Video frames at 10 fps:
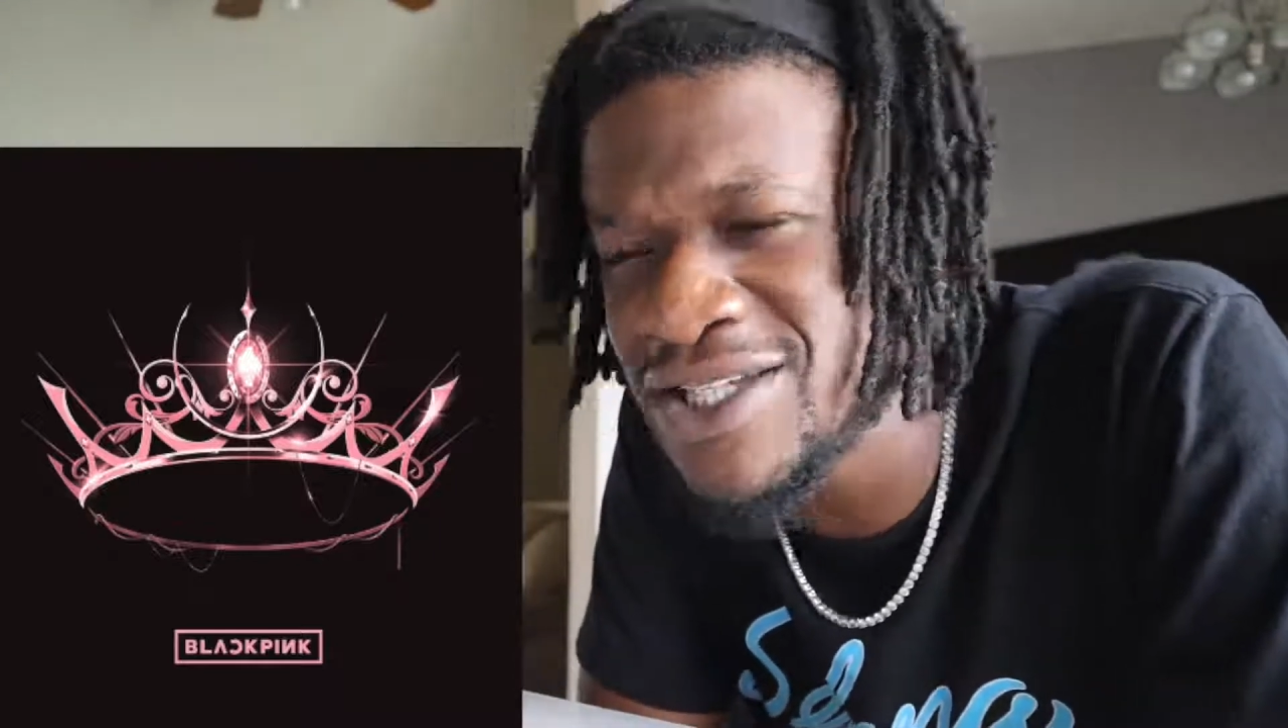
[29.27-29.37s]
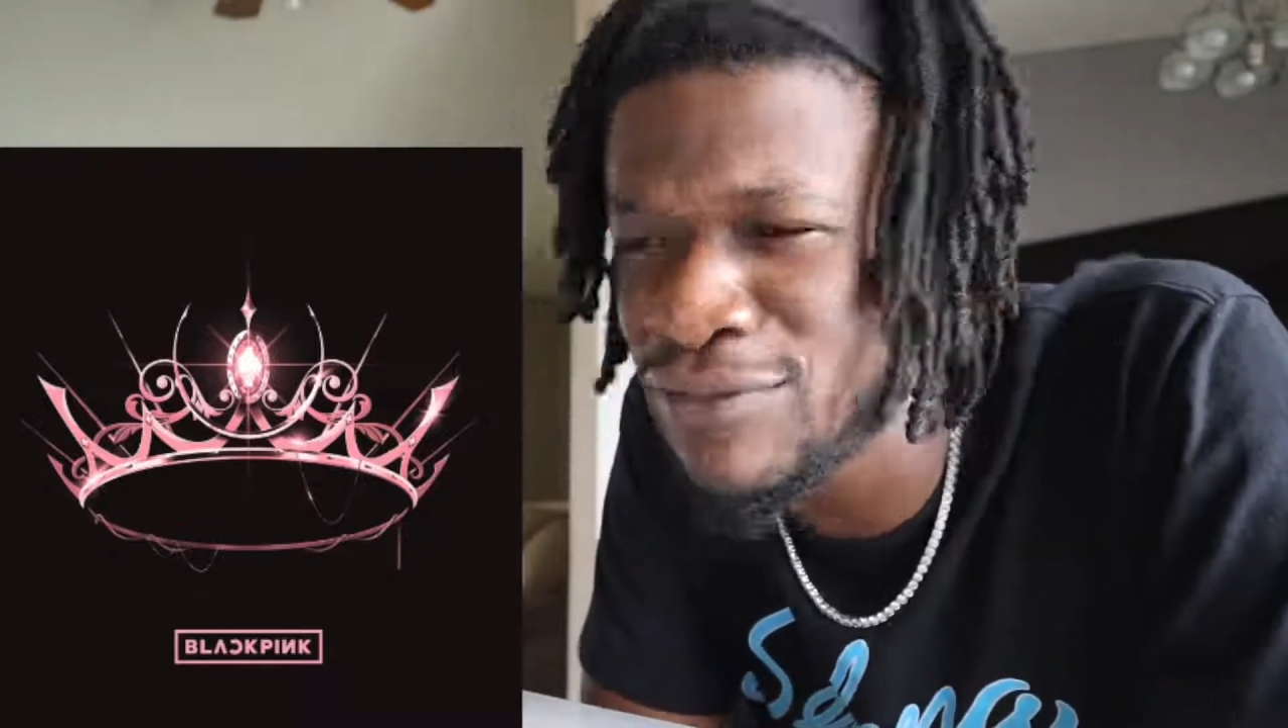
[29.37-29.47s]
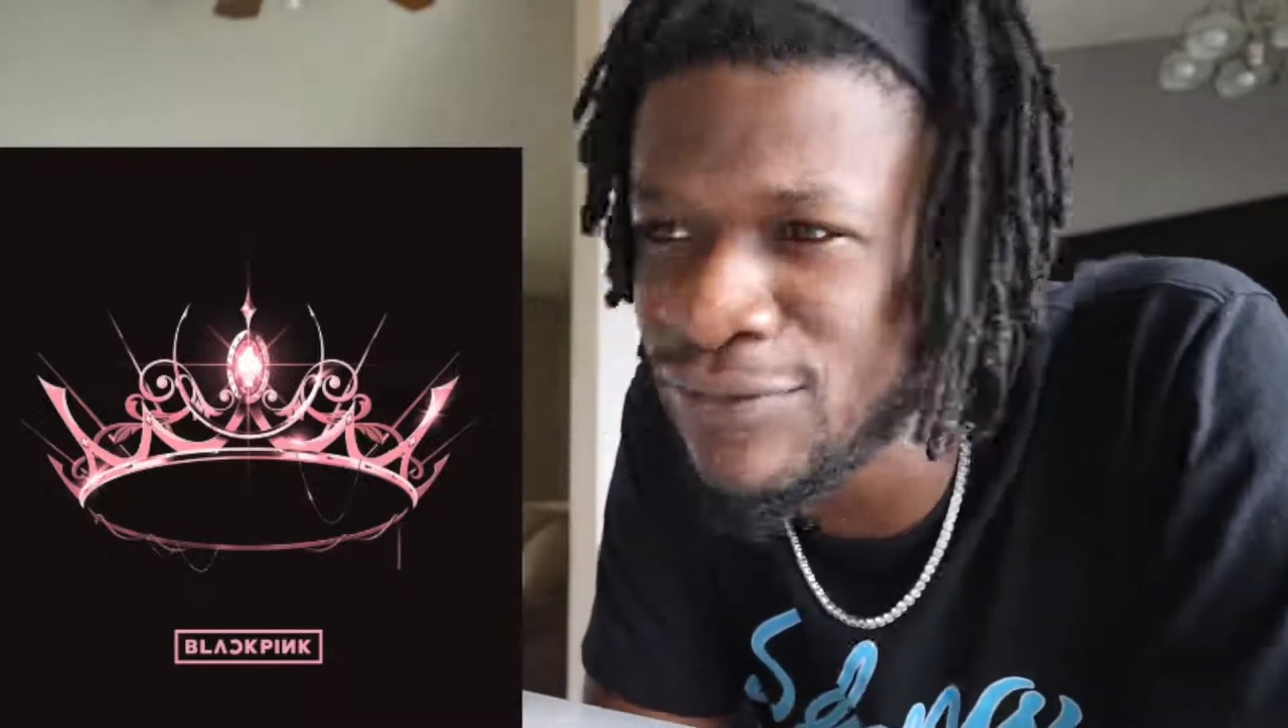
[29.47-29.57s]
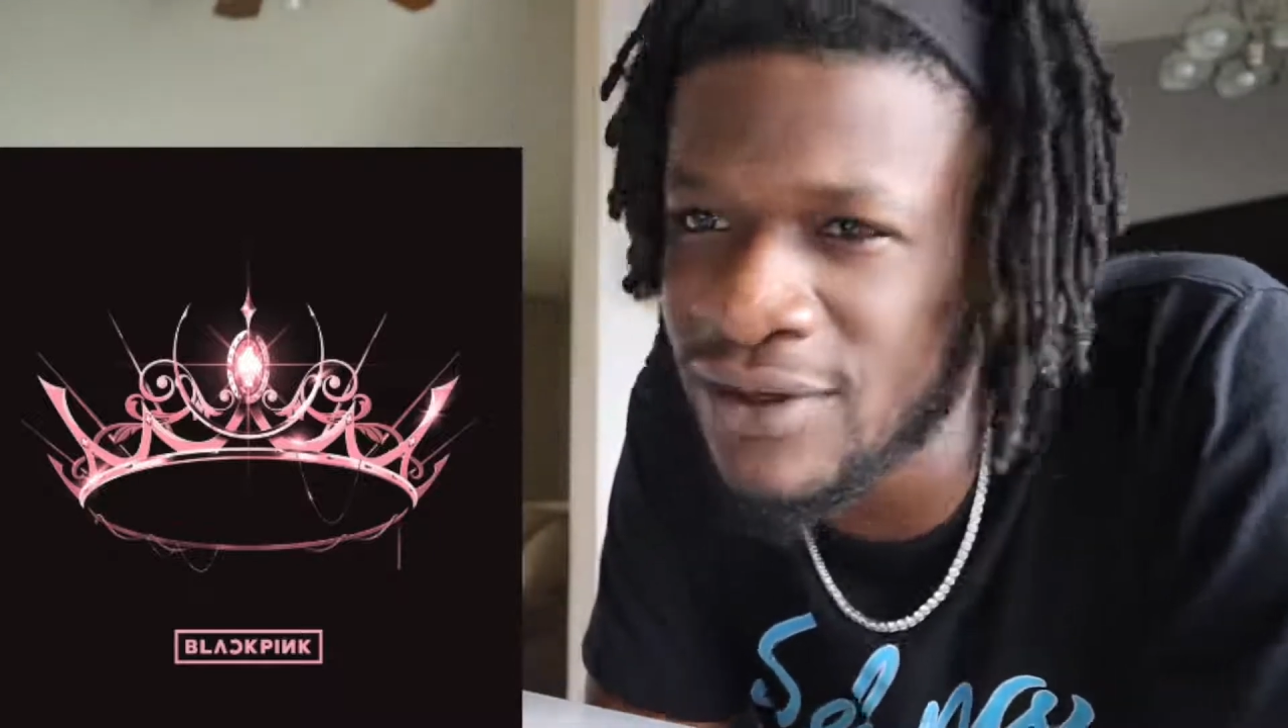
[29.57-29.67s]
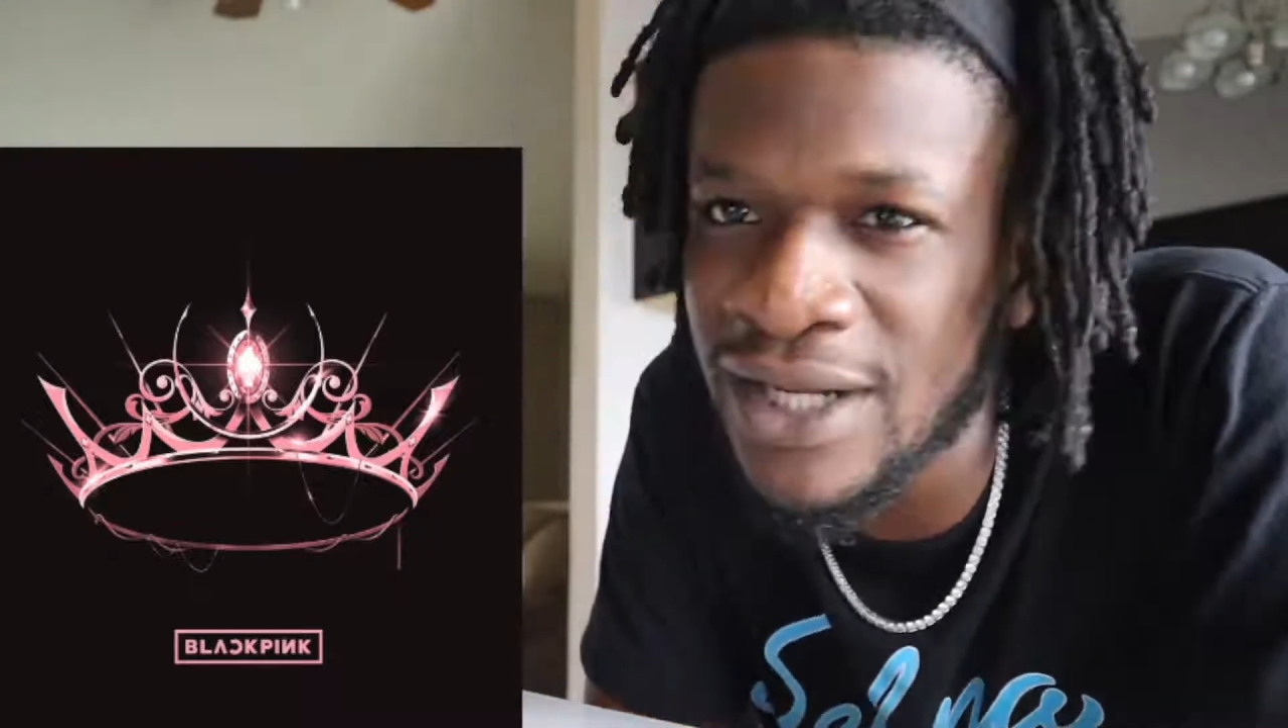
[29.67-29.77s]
just figured